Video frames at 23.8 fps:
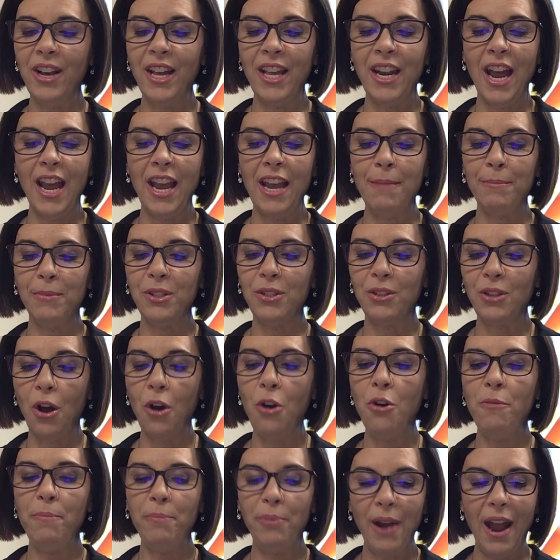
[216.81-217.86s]
and I am
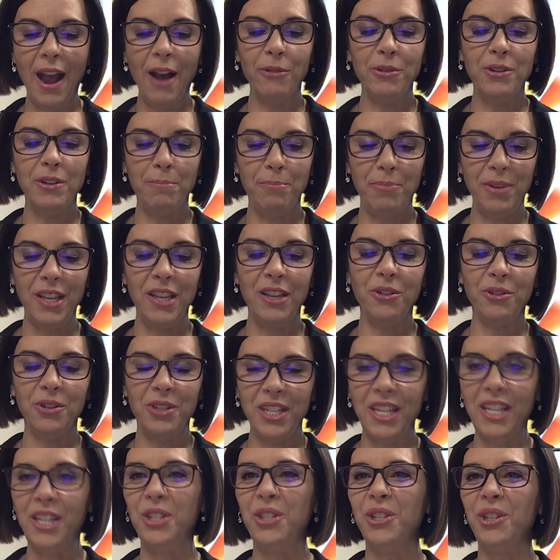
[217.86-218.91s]
so proud to be your
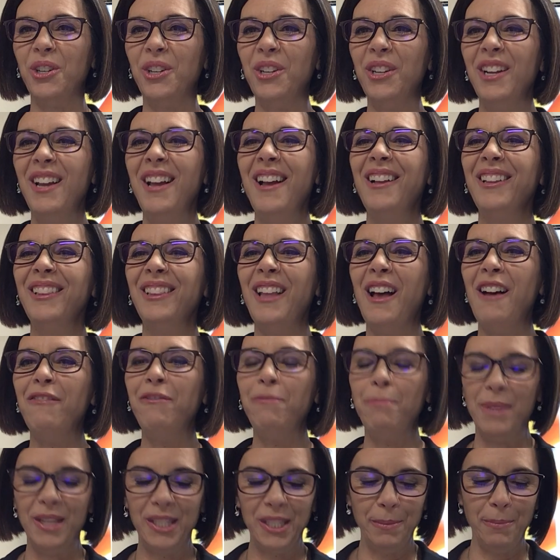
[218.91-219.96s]
teacher.
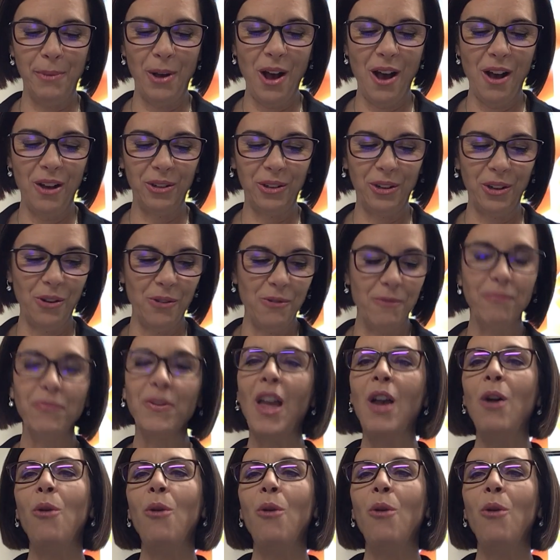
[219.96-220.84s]
Love, Miss Mahako.